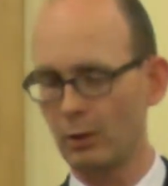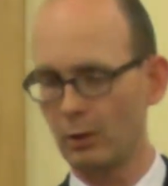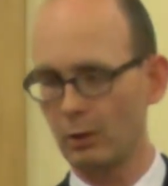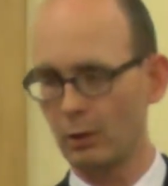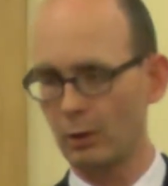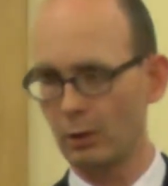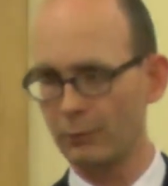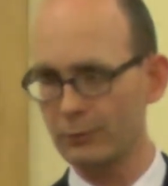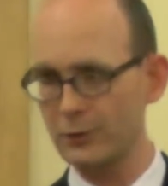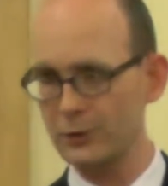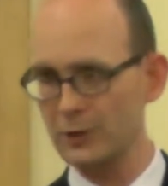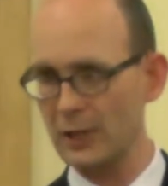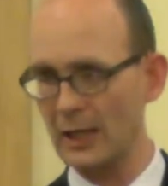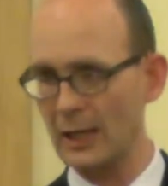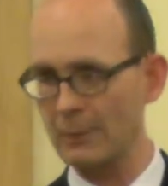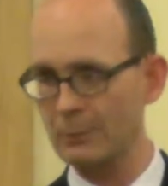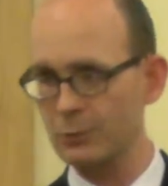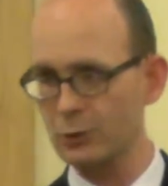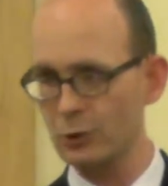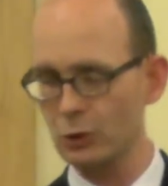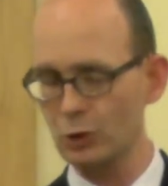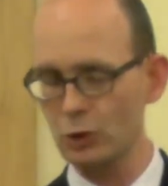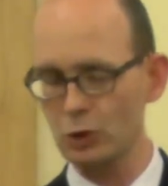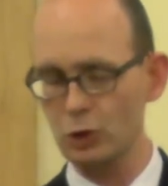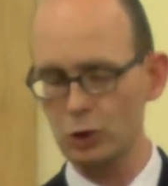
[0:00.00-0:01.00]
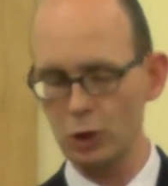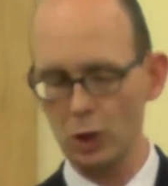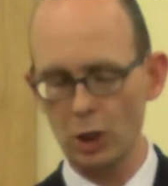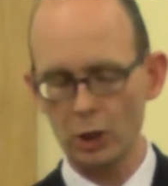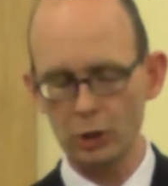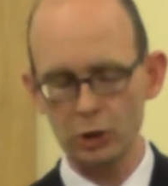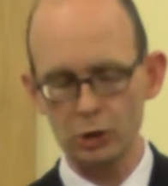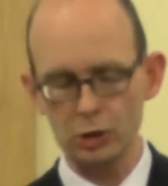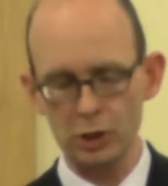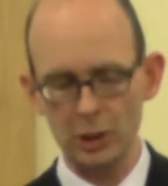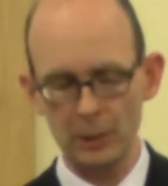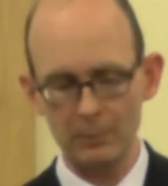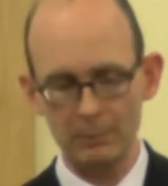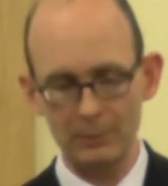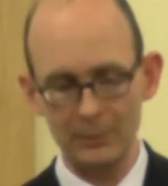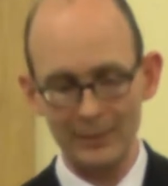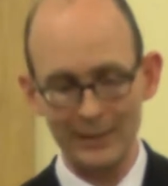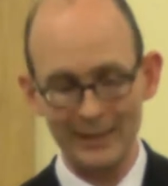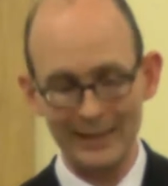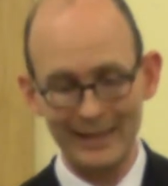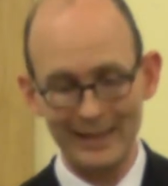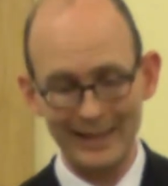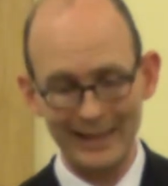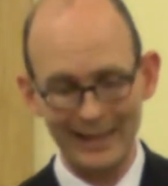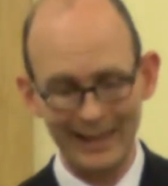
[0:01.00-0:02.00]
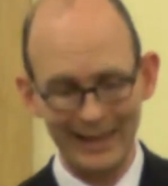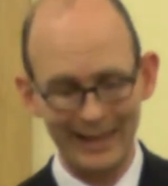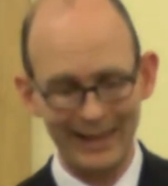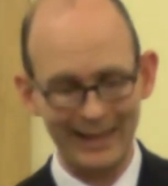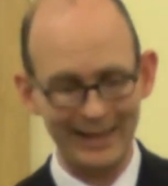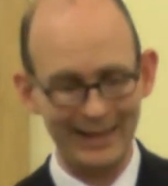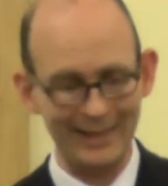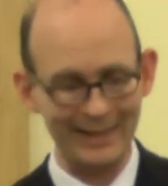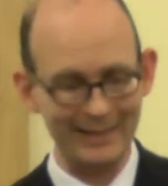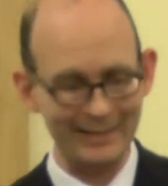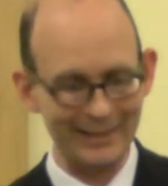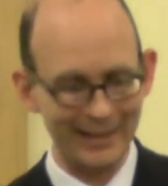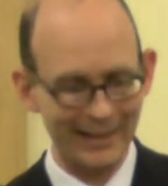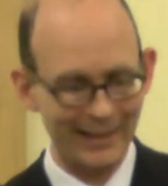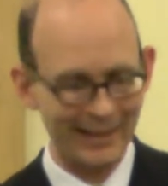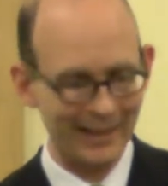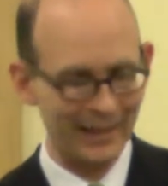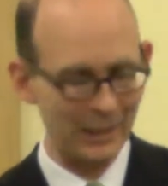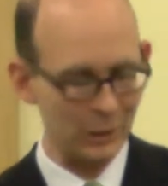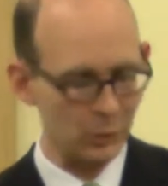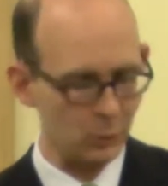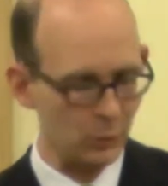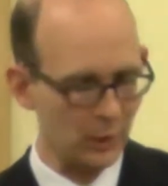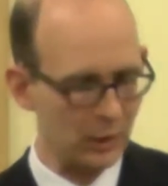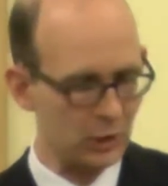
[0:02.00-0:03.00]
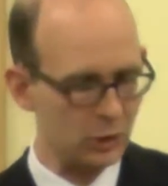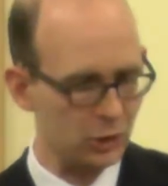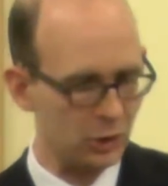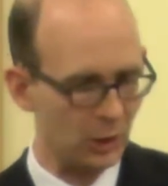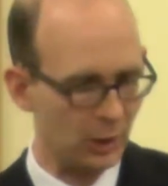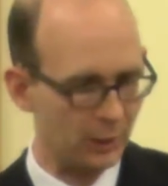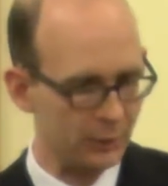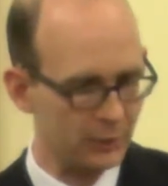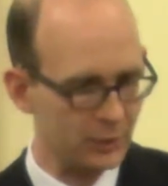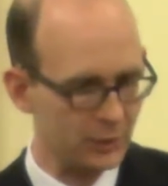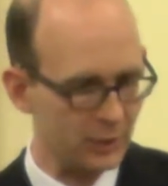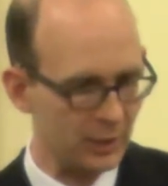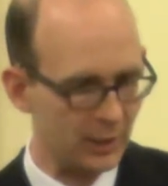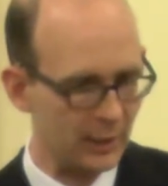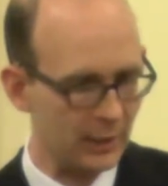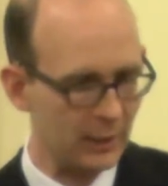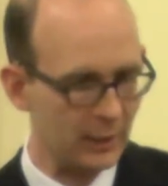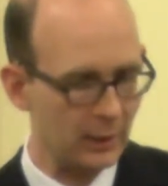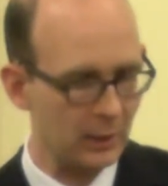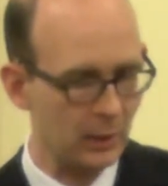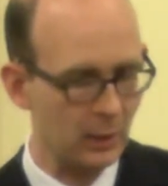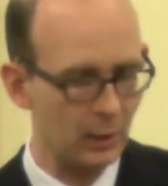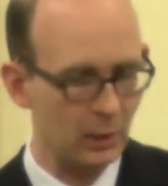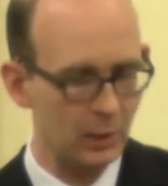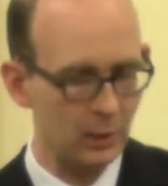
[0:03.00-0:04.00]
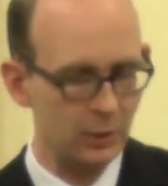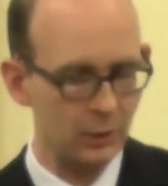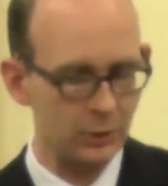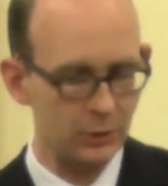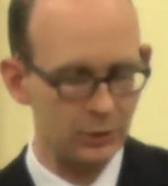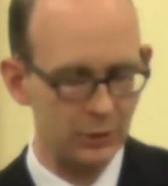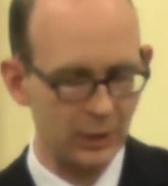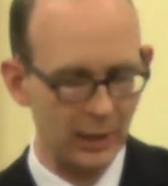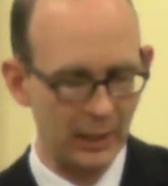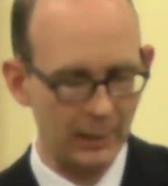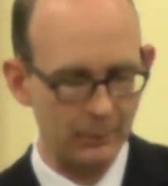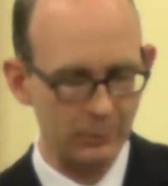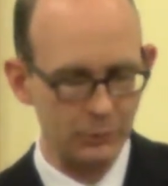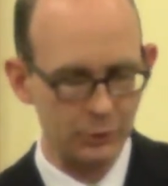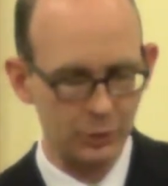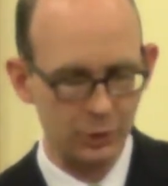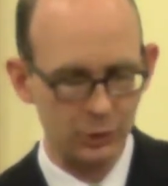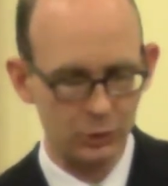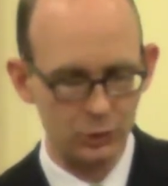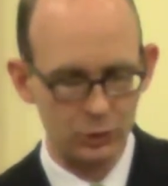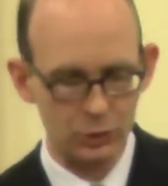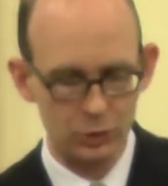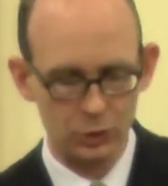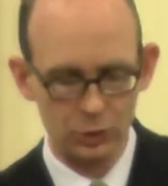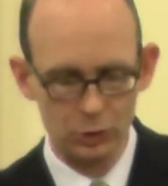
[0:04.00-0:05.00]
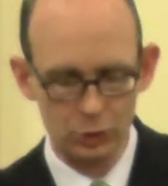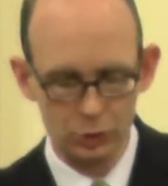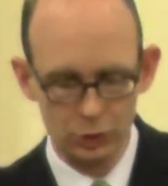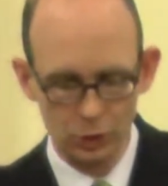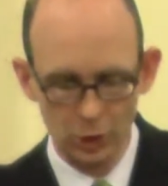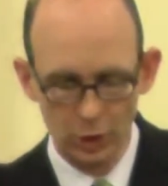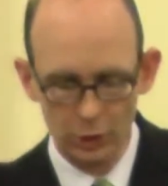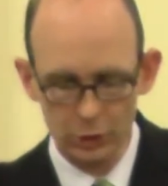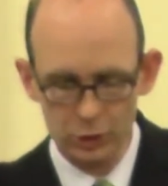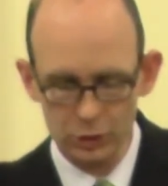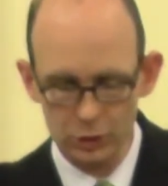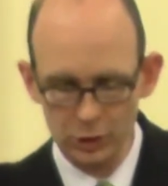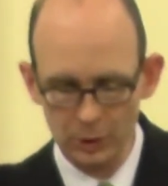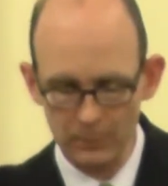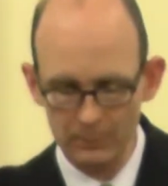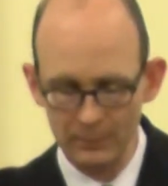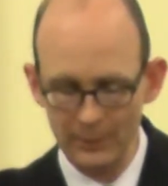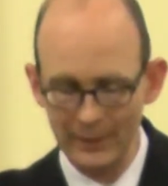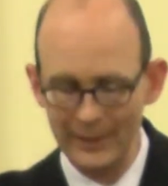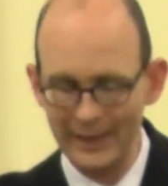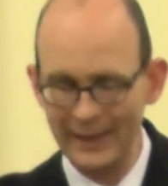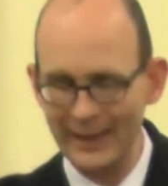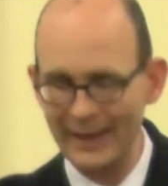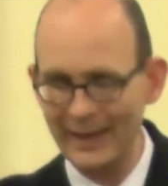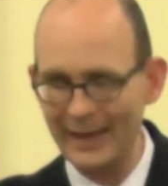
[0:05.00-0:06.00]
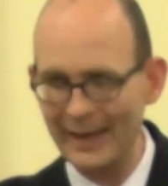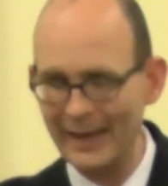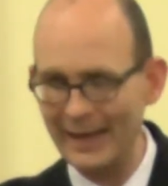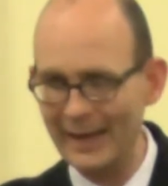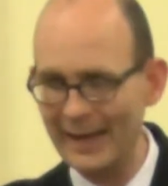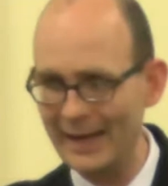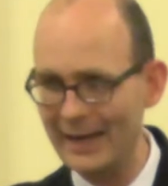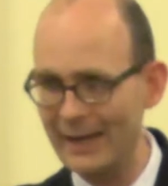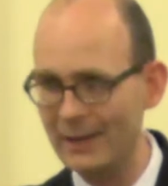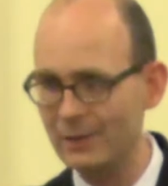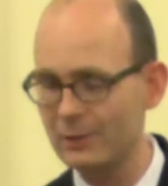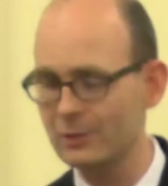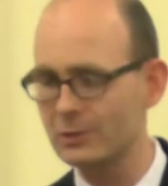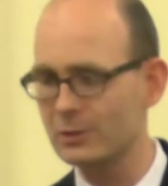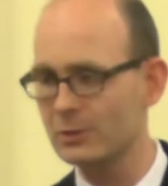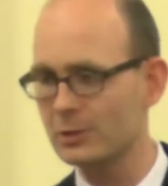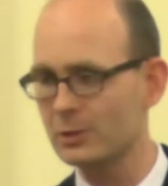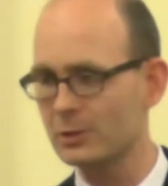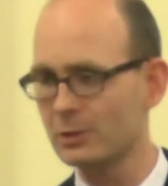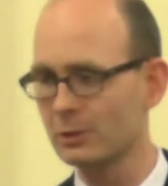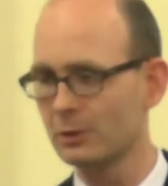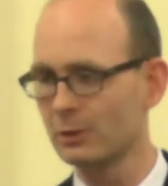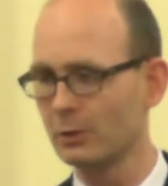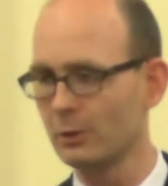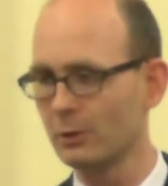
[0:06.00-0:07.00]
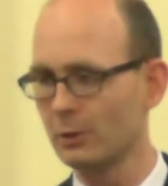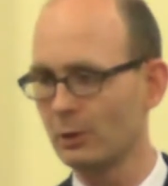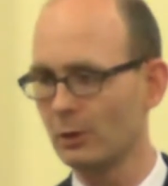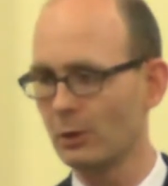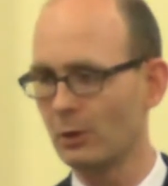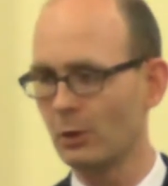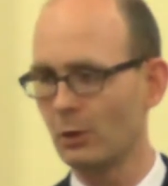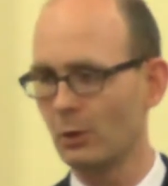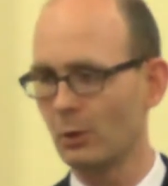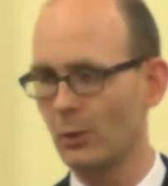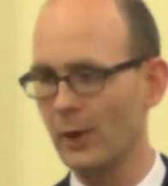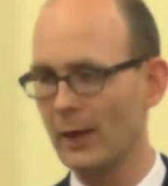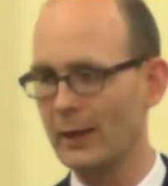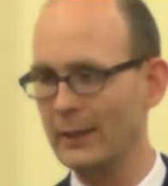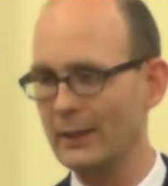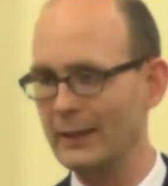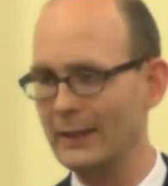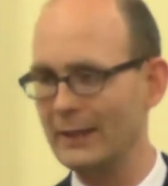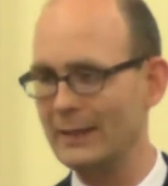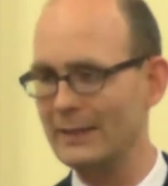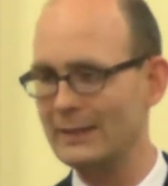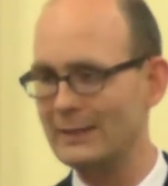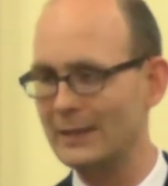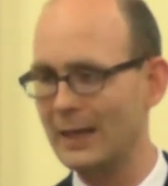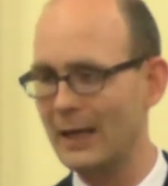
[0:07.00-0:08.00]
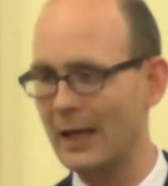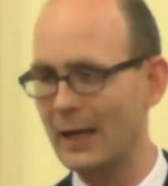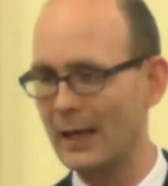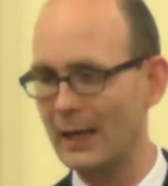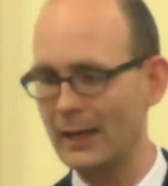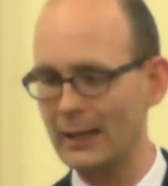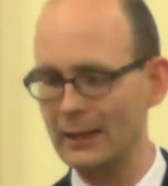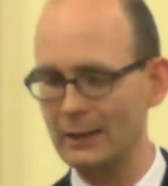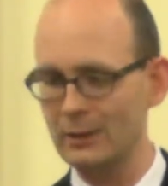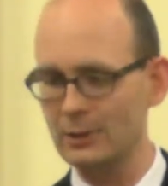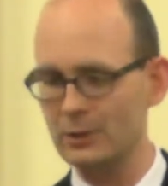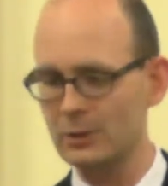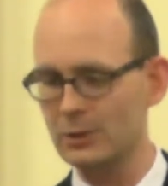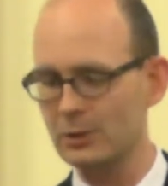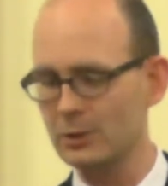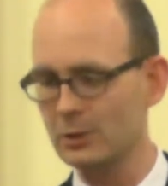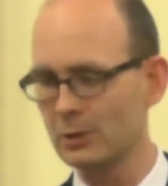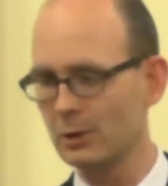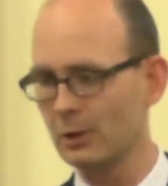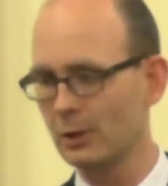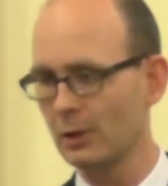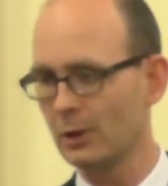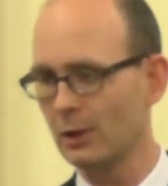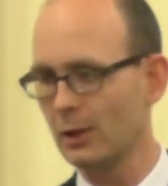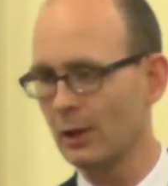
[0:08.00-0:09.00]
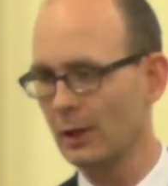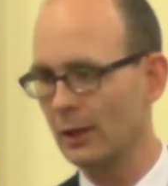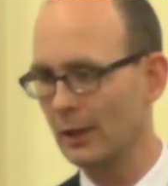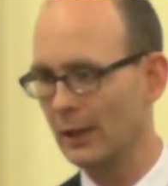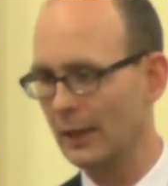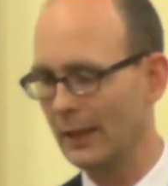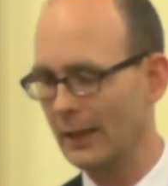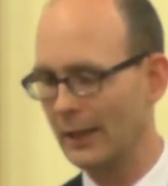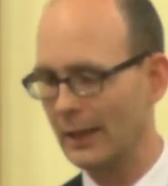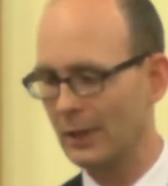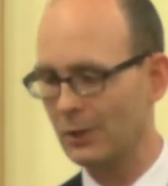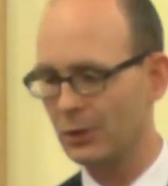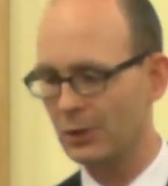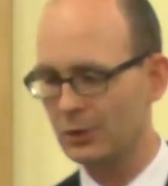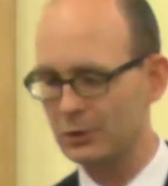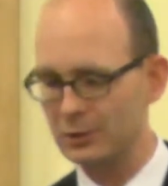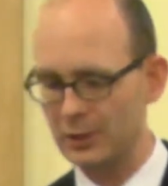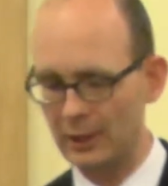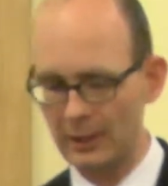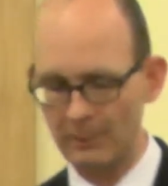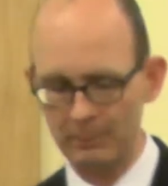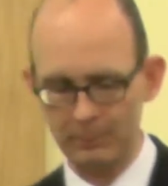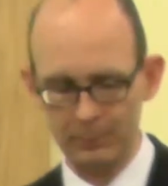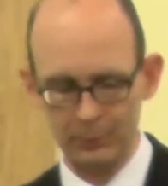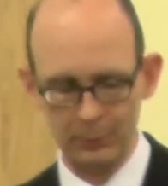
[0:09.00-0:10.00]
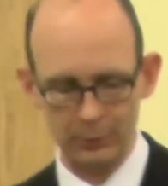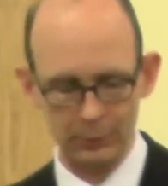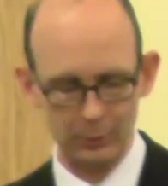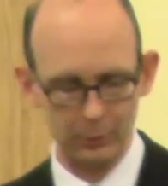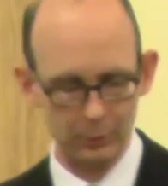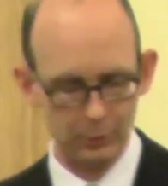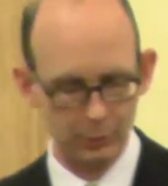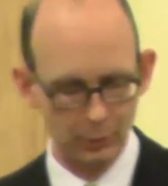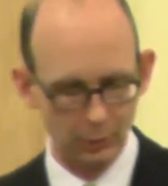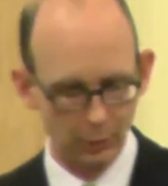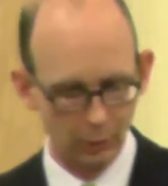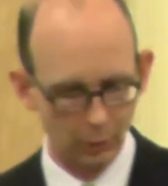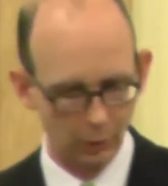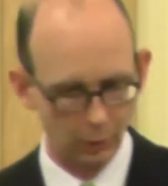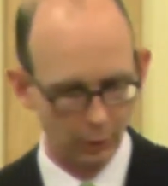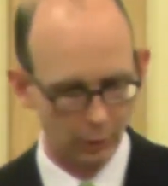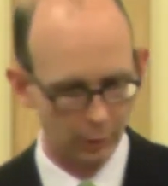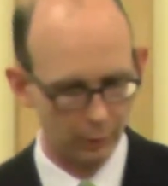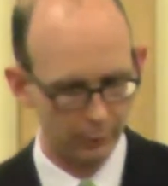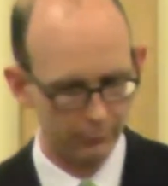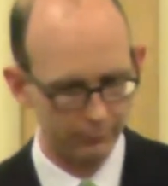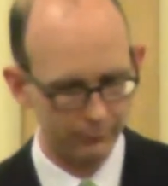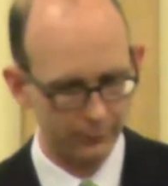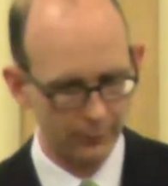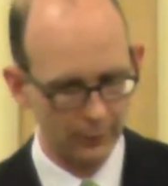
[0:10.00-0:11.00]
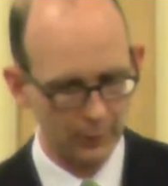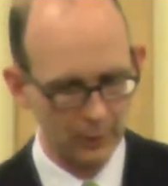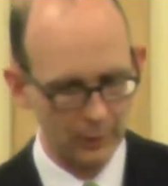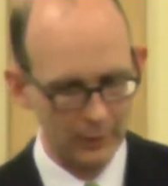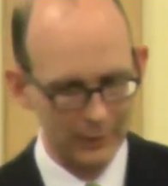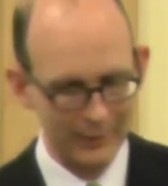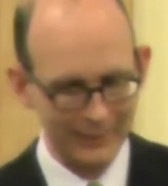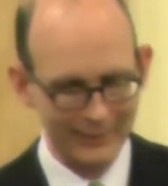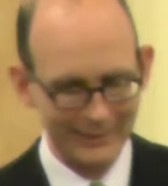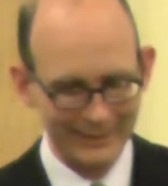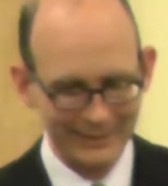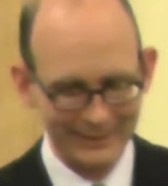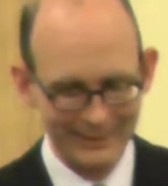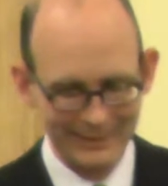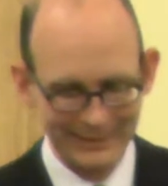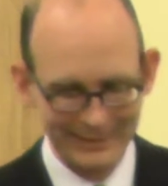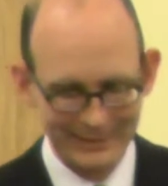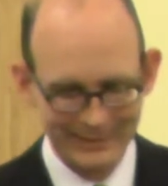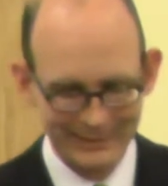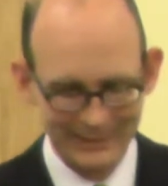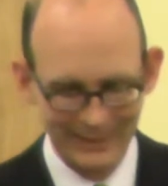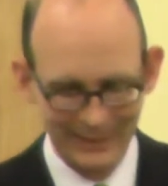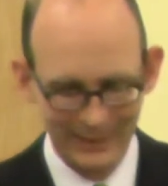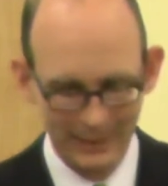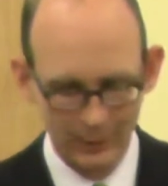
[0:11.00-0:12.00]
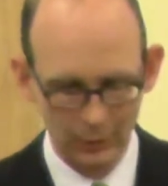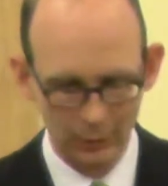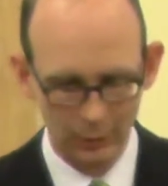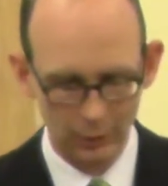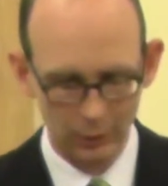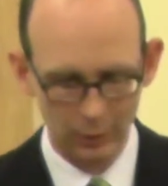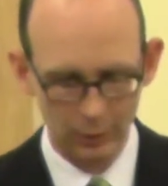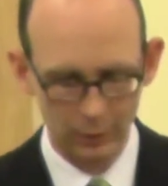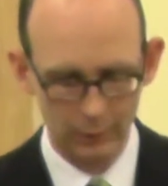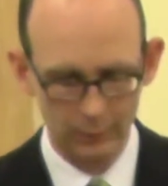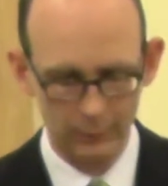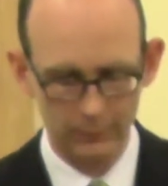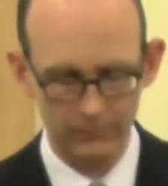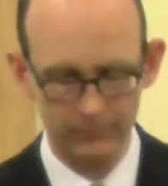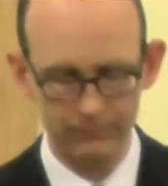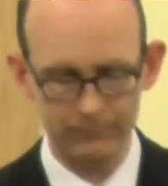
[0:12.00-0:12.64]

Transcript: of Samson's judgeship, and as we shall see, Samson's judgeship ends when he dies in the temple of Dagon.